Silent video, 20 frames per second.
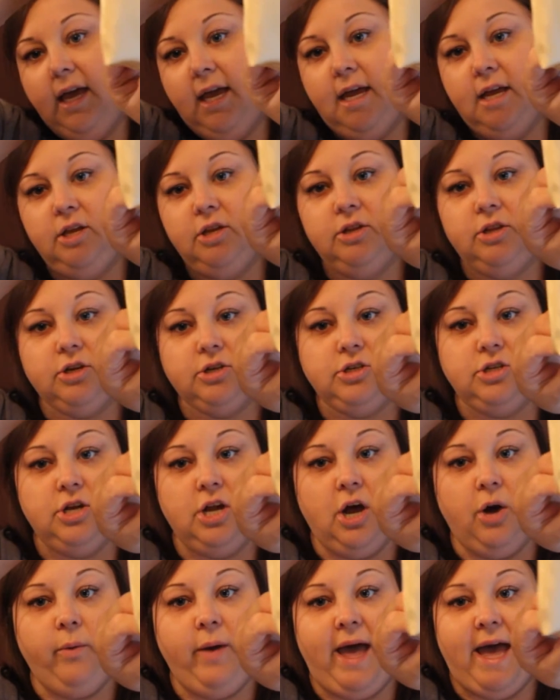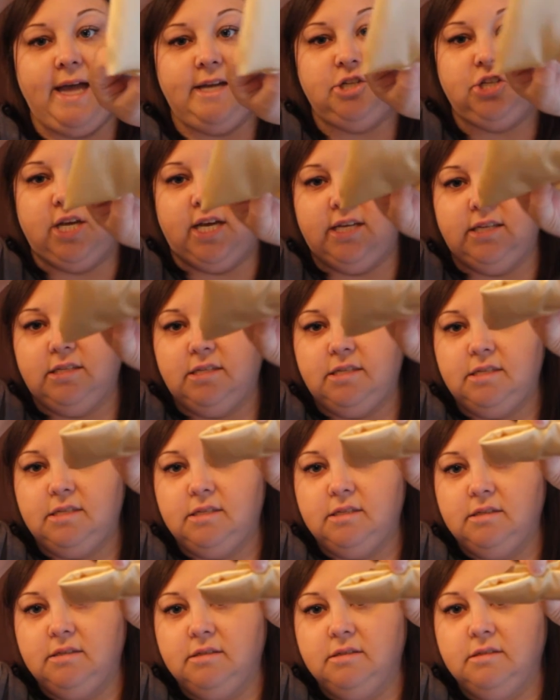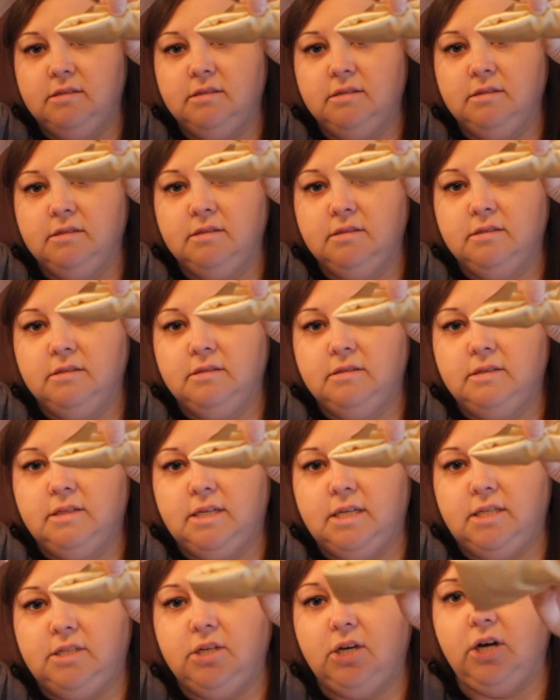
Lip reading: and there's no edges. It's